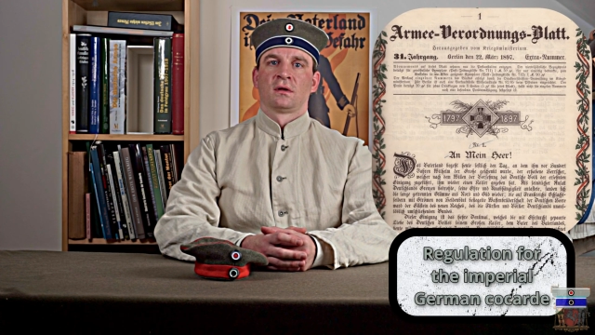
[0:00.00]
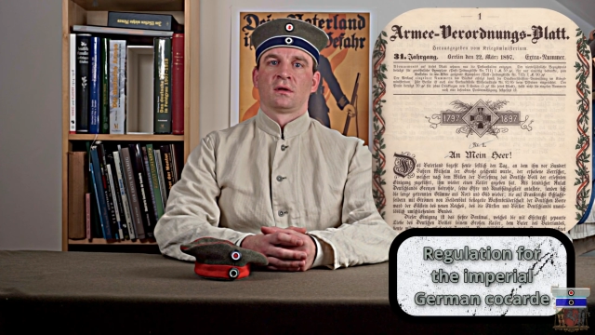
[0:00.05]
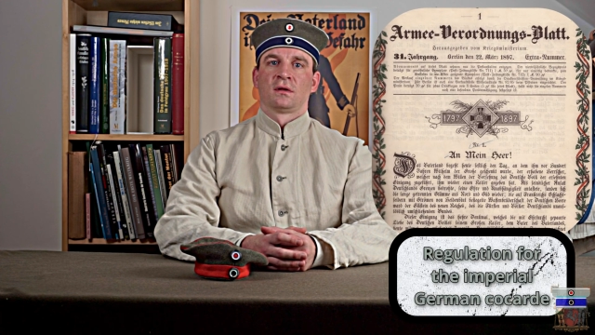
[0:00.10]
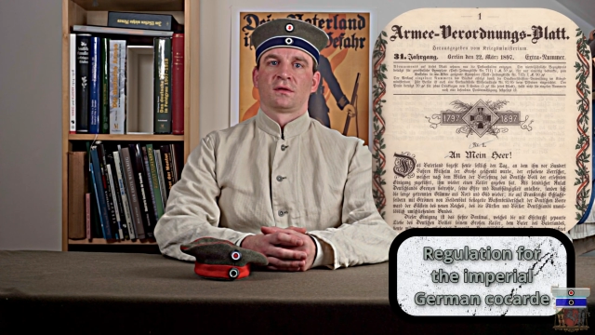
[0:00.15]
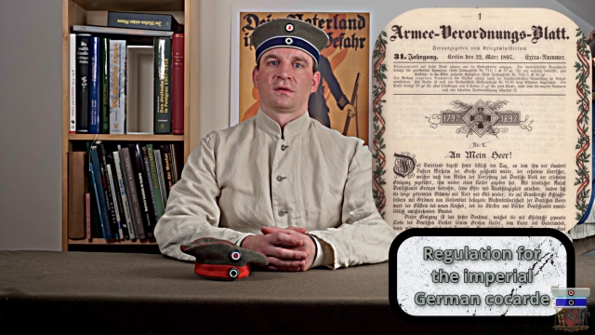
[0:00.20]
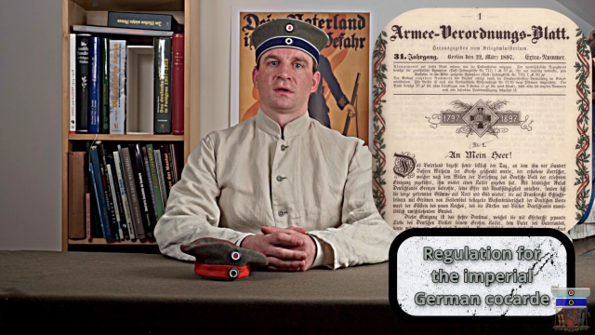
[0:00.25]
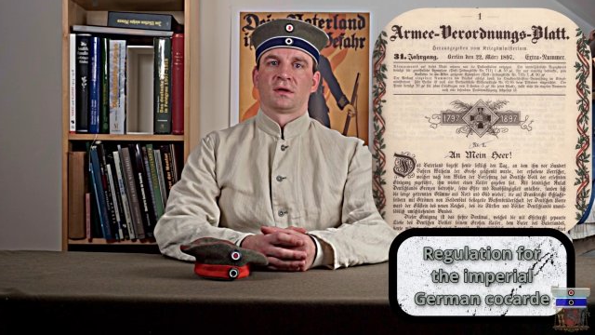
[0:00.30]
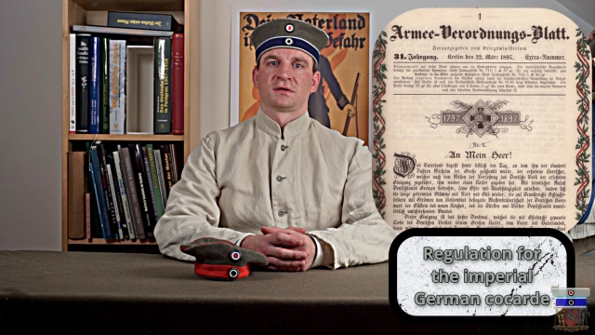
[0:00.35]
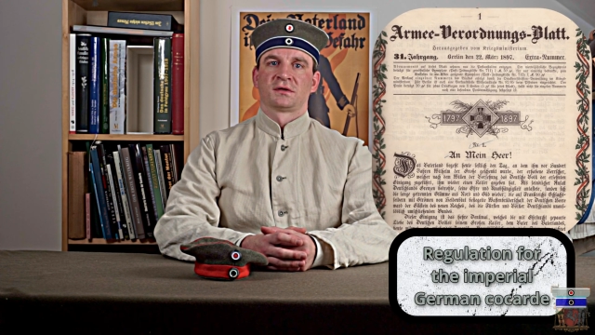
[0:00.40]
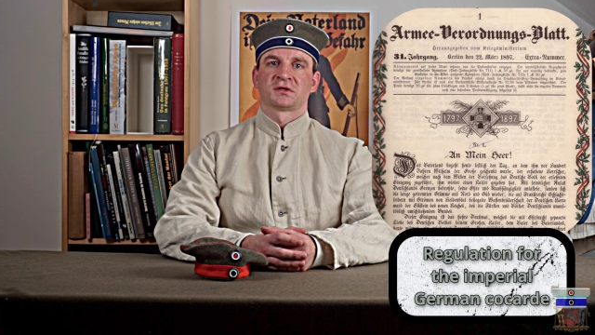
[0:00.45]

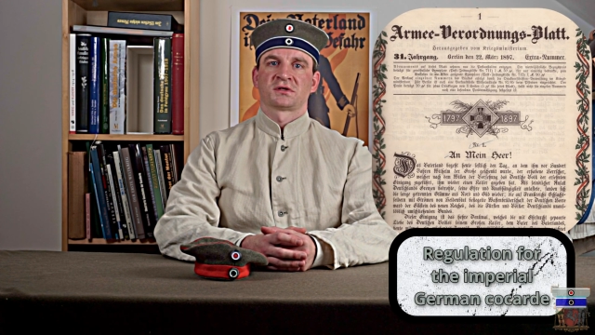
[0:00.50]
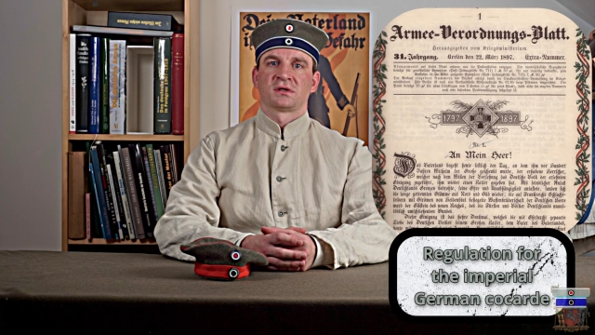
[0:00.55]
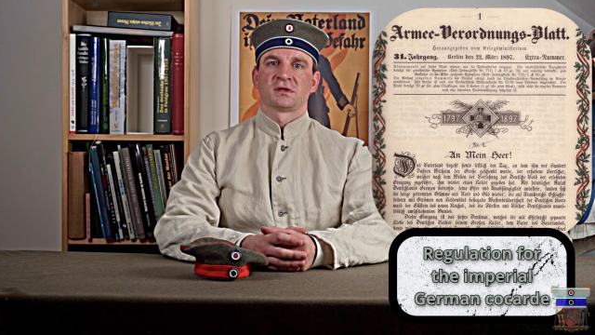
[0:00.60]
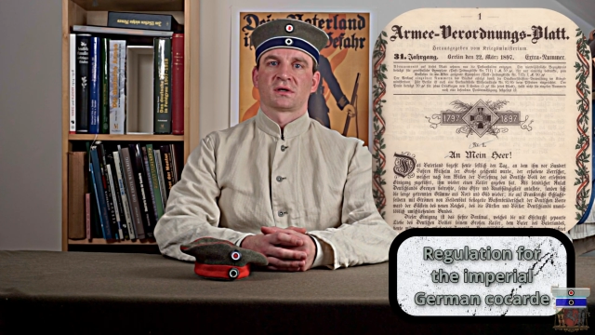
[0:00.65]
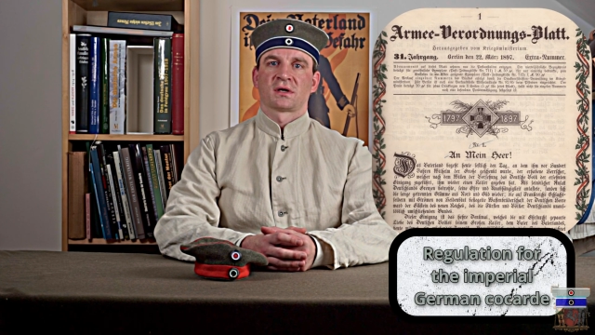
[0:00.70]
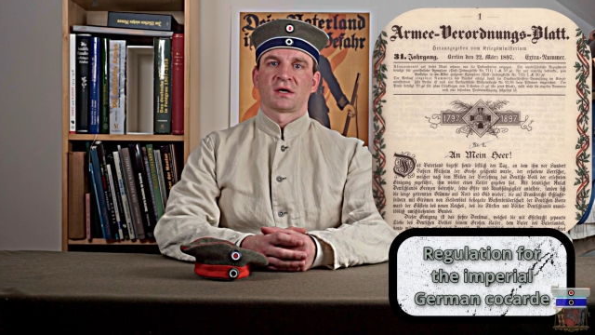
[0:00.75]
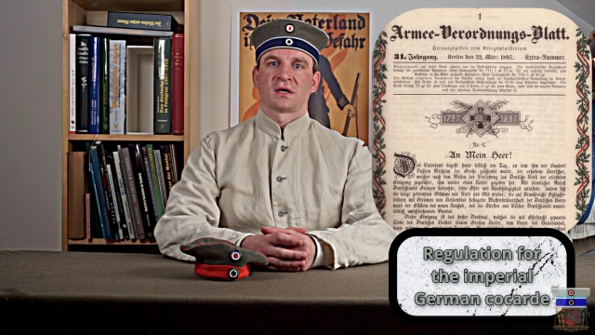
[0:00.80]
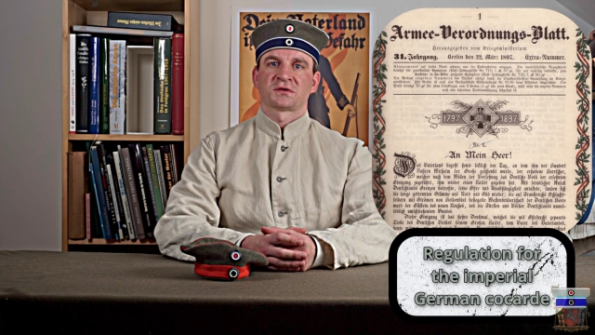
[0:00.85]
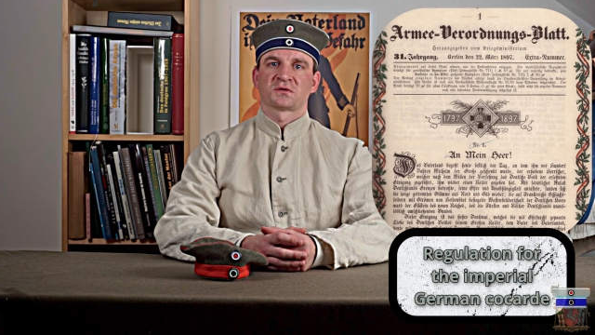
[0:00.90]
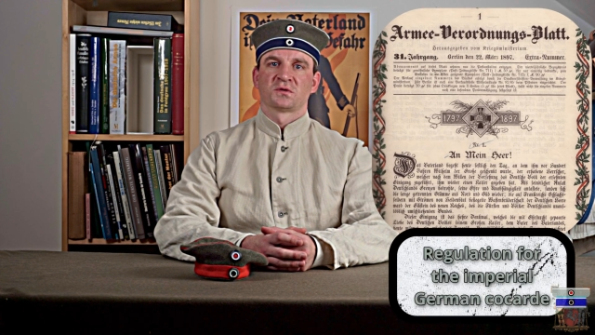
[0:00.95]
the additional
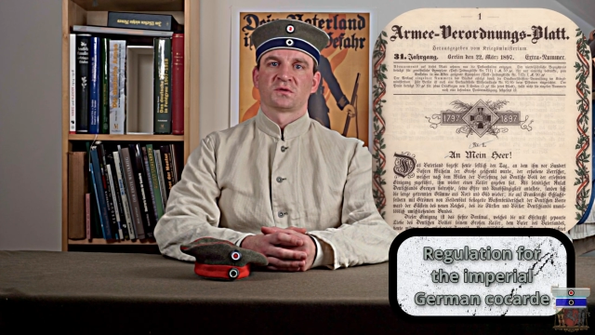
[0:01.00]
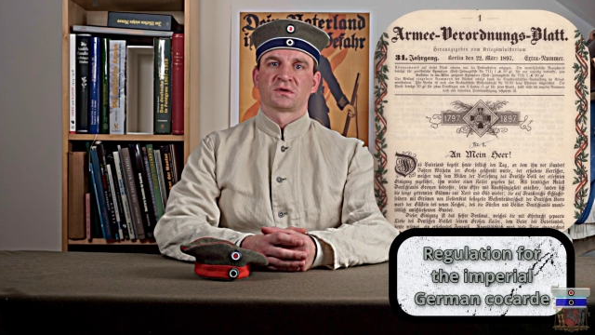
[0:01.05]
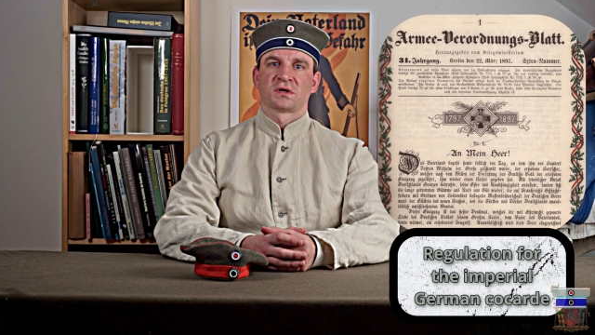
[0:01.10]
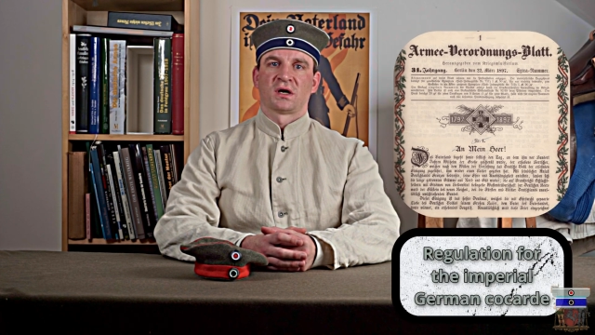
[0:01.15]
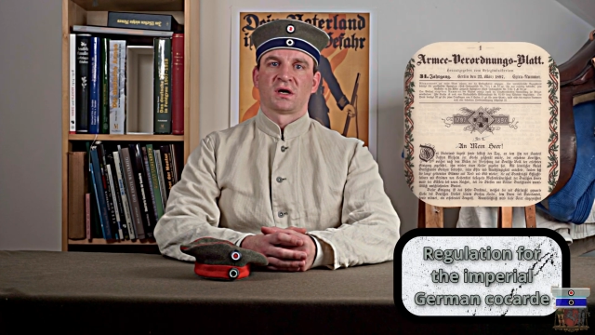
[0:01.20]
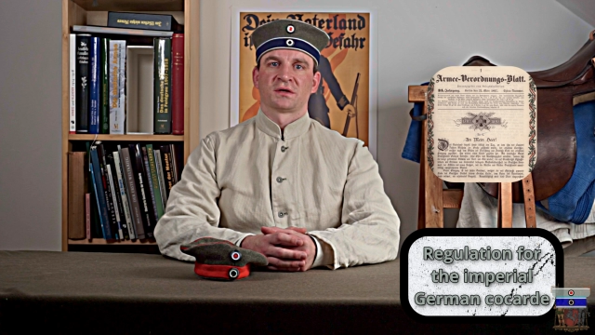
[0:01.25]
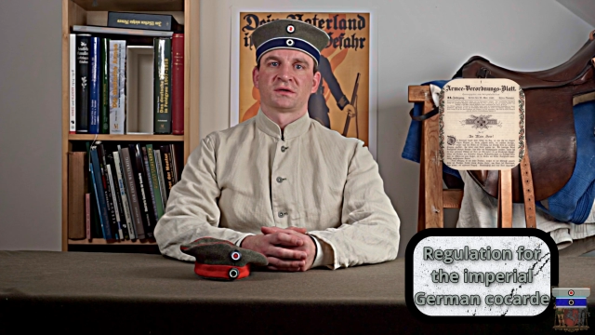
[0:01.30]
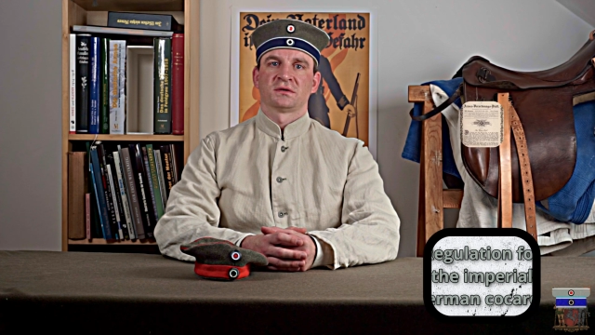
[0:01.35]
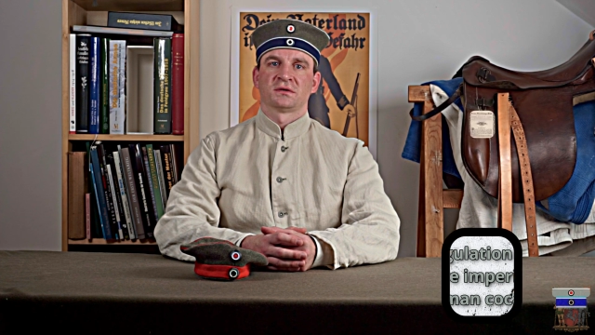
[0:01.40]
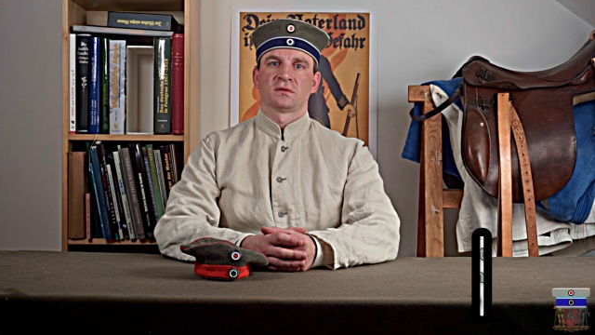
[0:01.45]

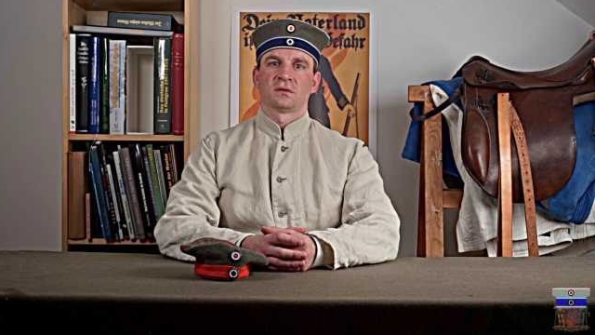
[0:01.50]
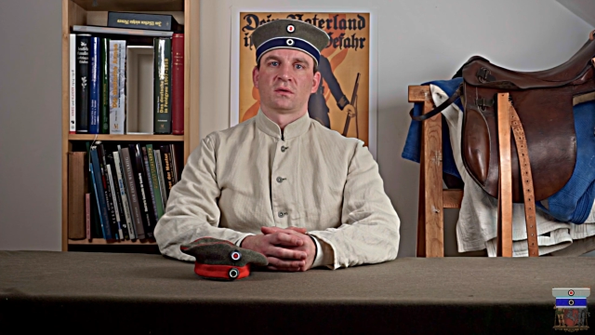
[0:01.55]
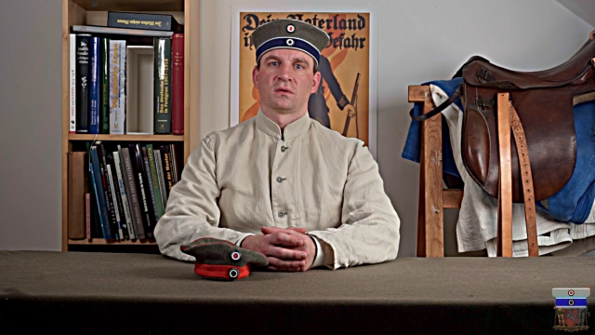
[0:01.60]
Reichskokarde